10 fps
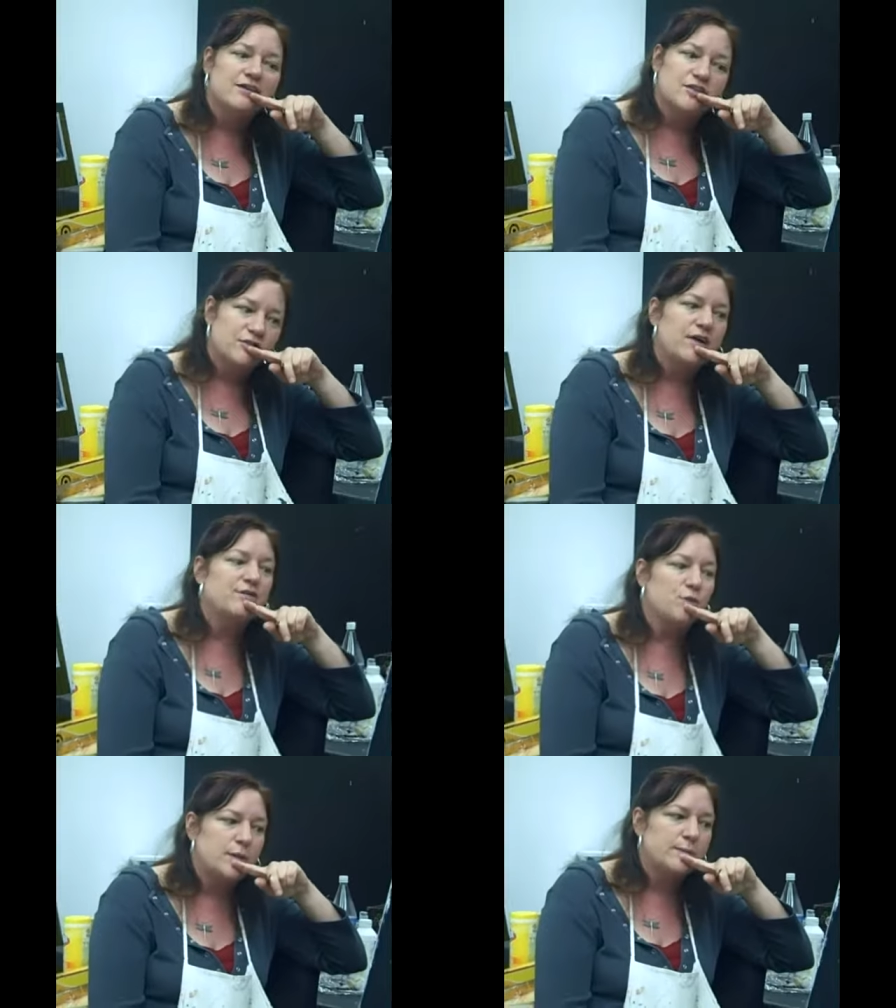And so
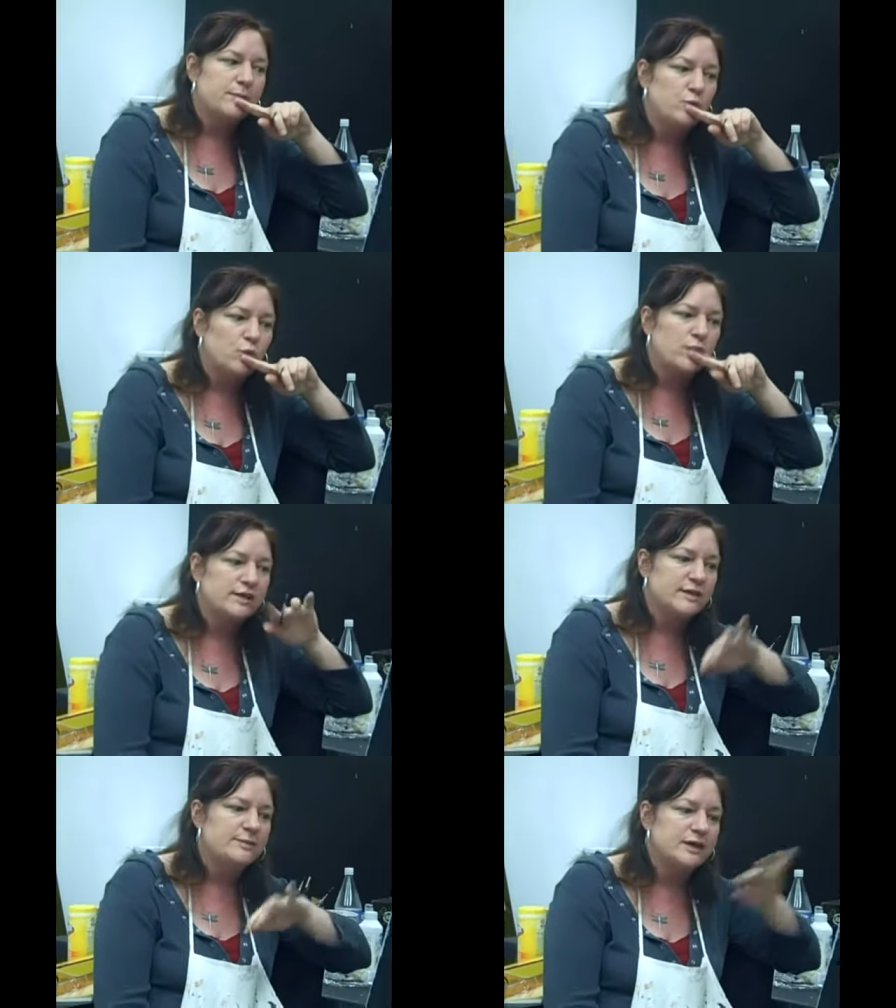far, I have one
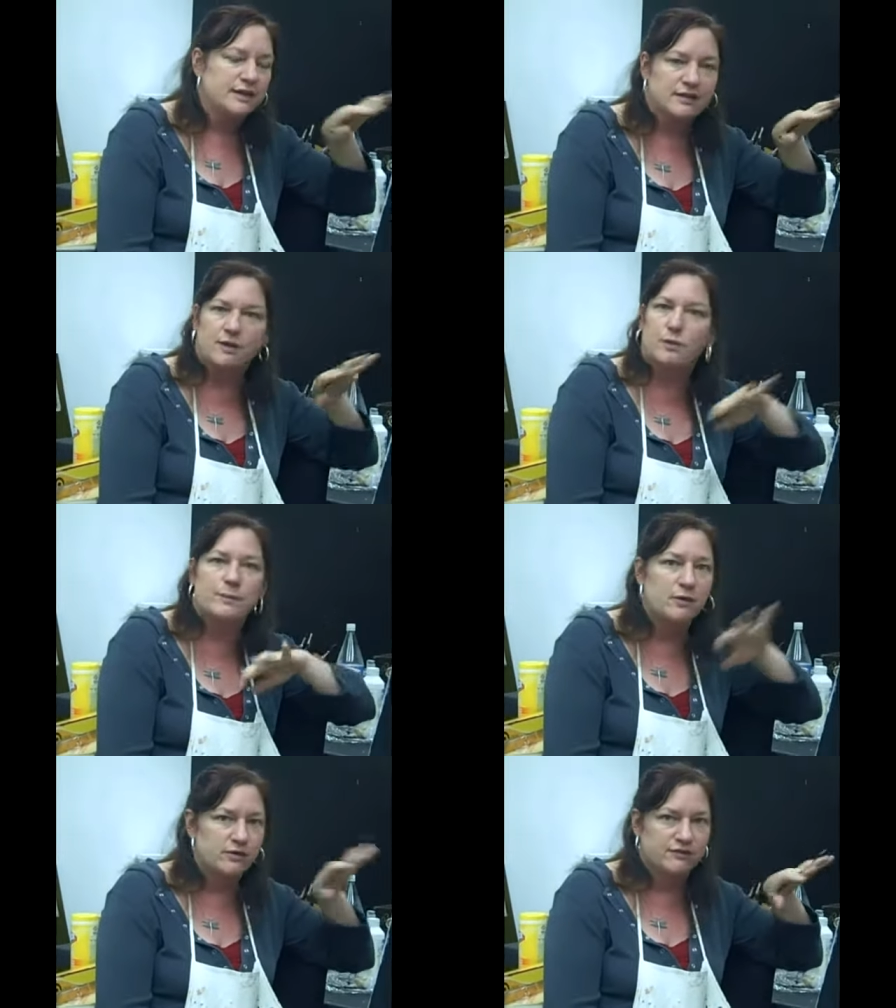one diptych
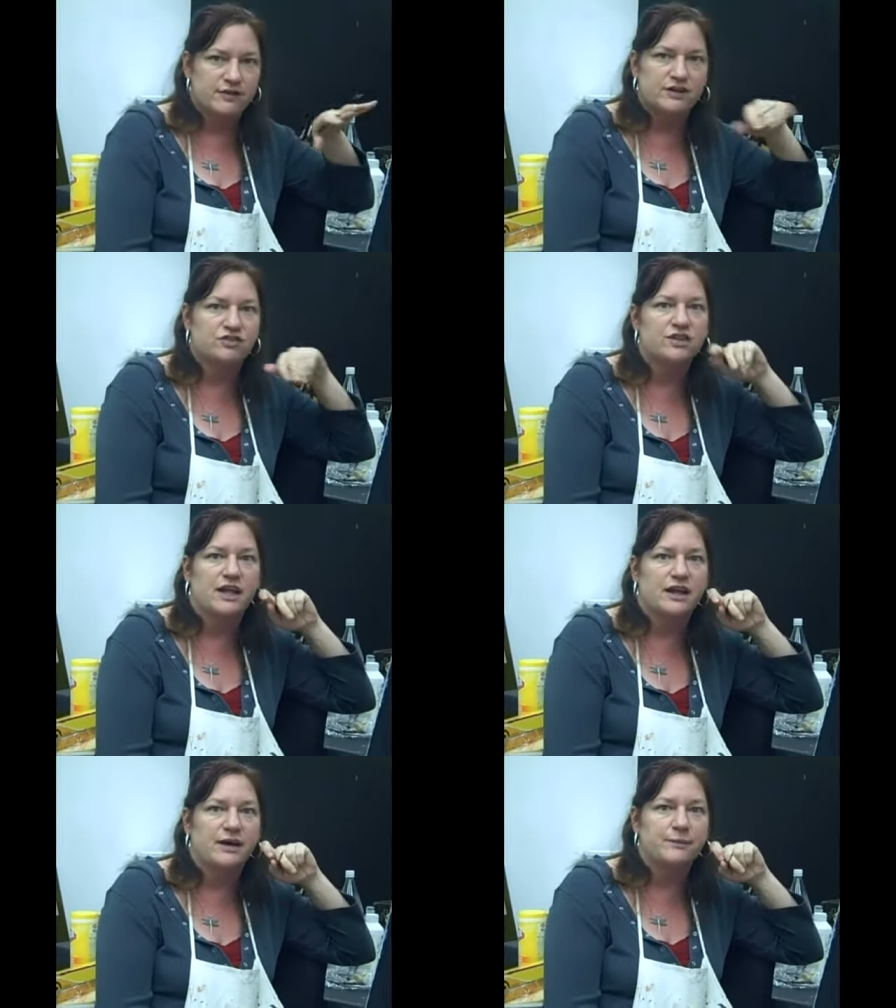that we both have
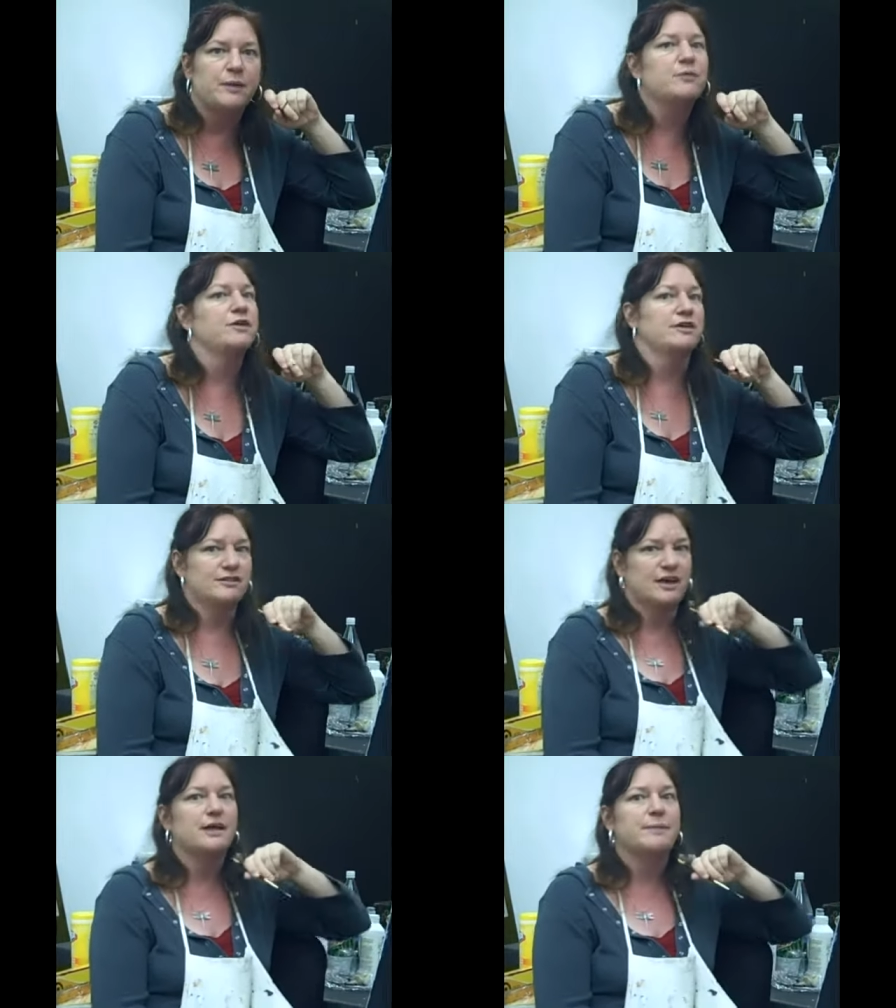finished that um, I'm
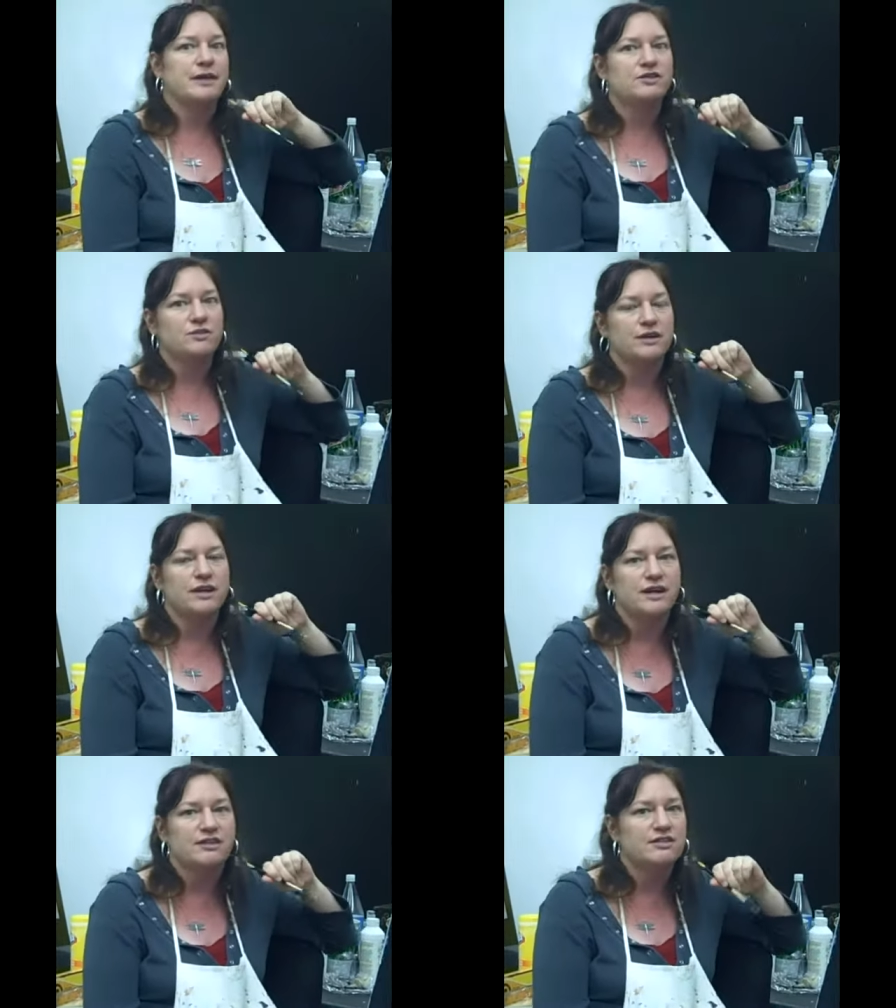really excited about.
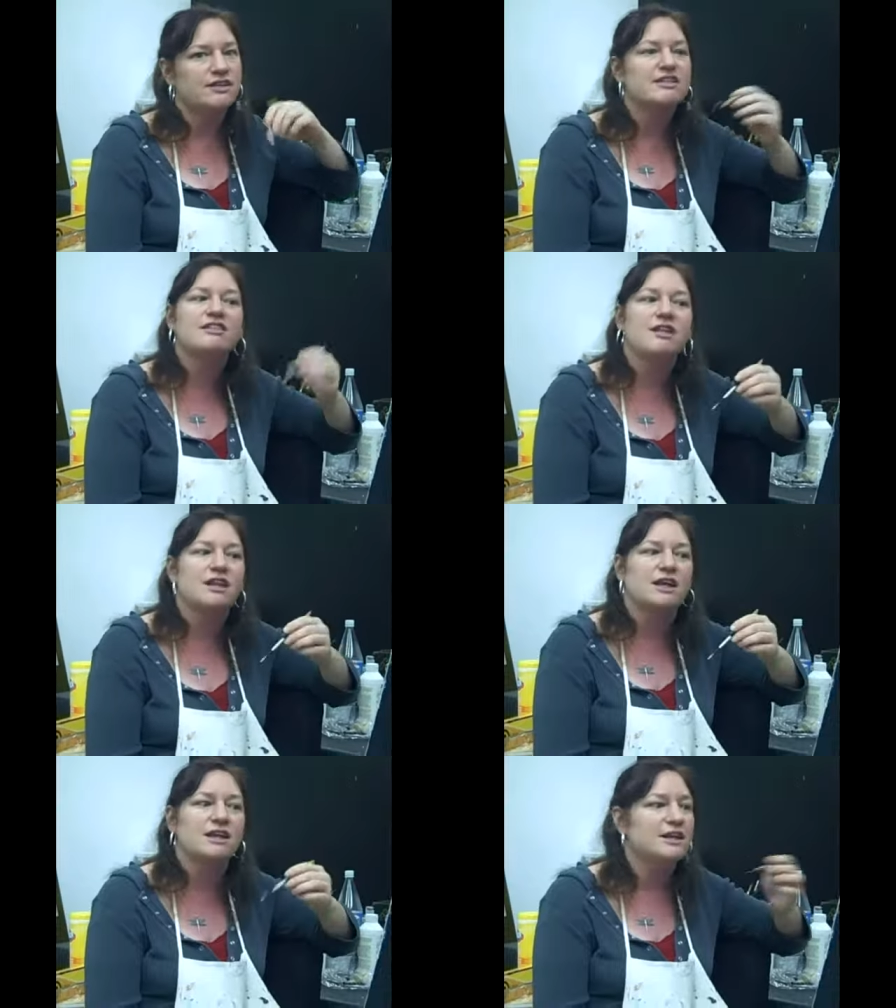It's really nice because
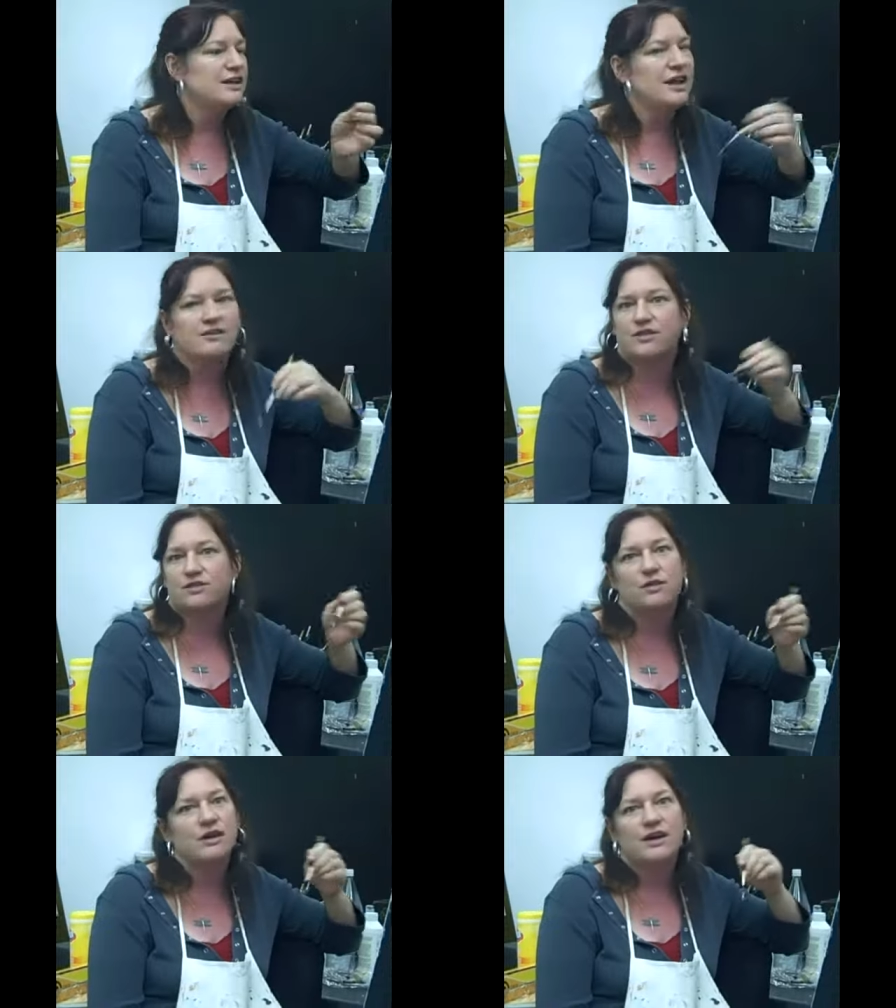it's something none
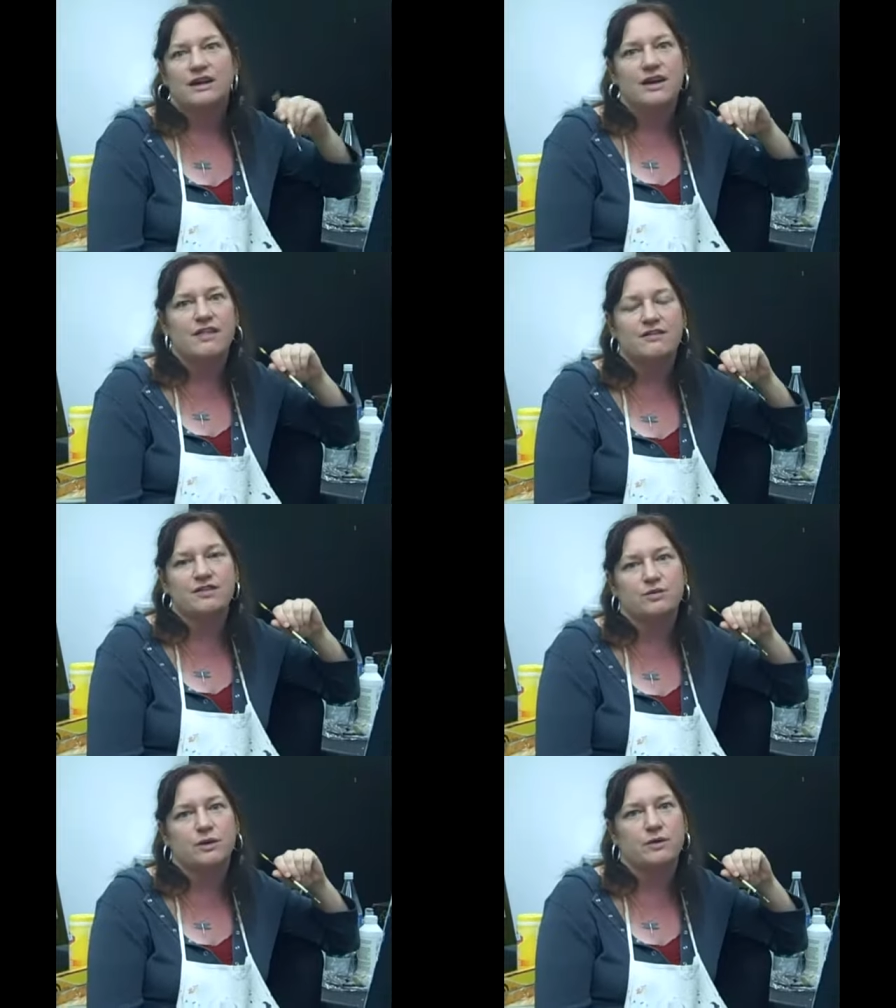of us,
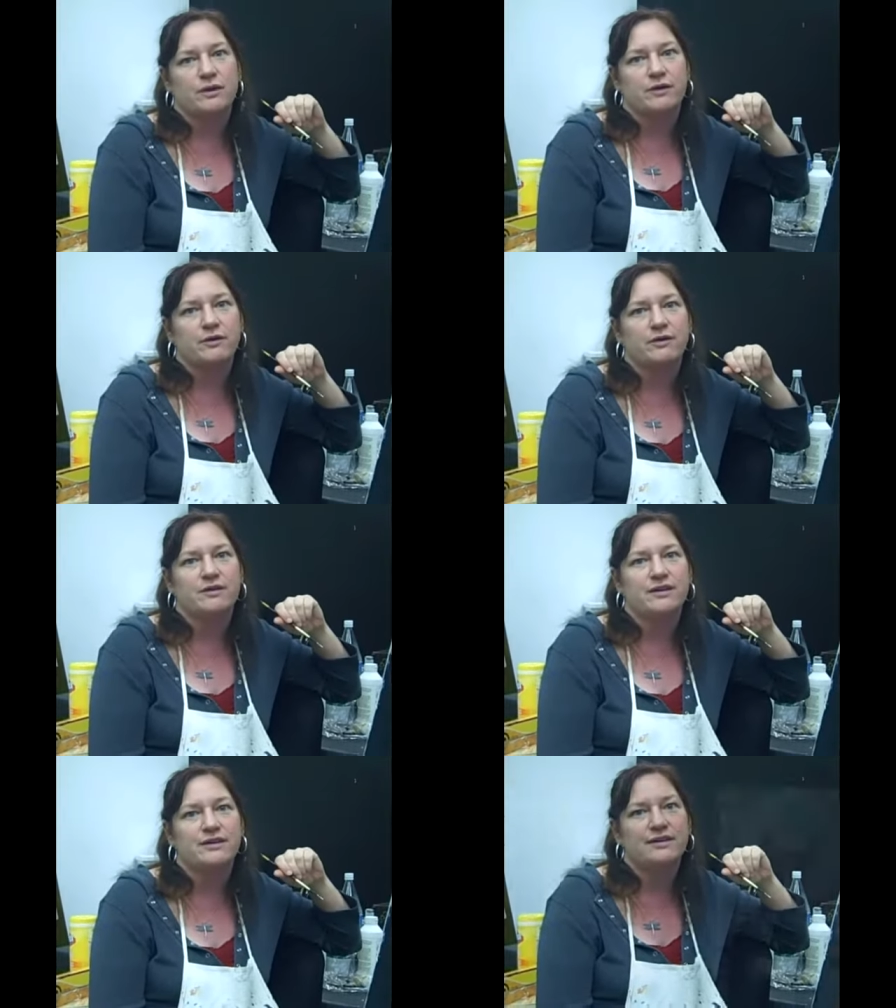neither of us would do on
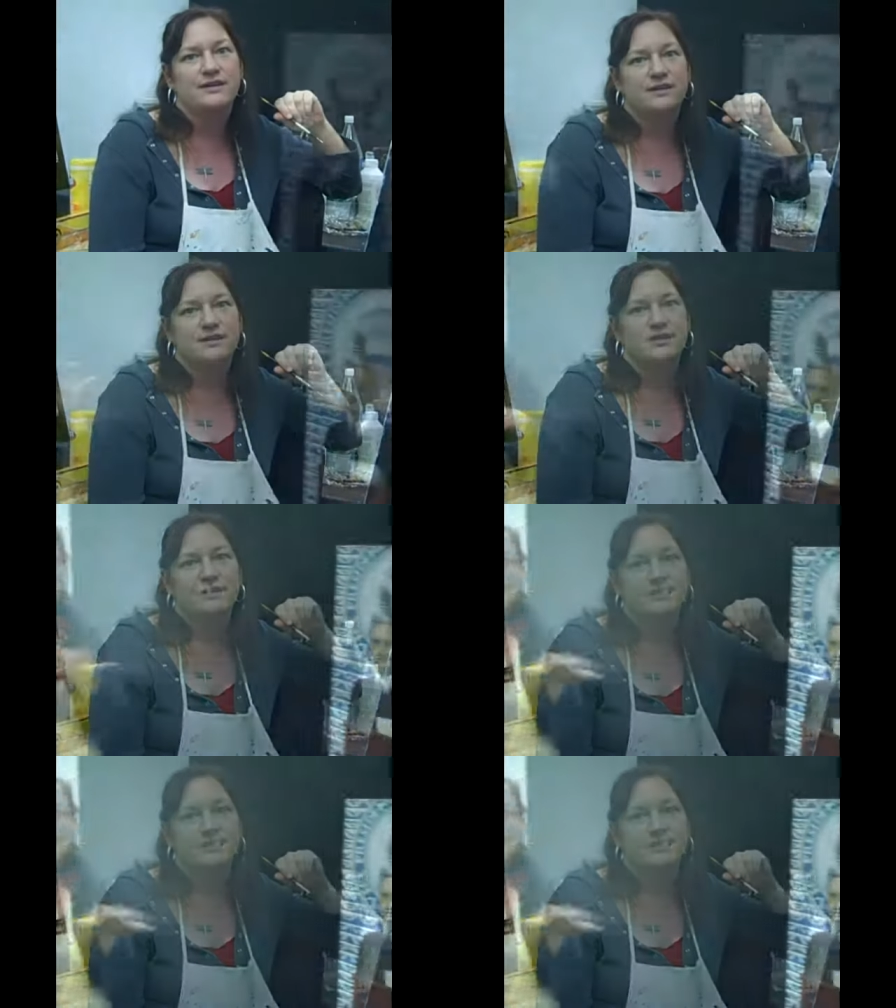our own. Yeah,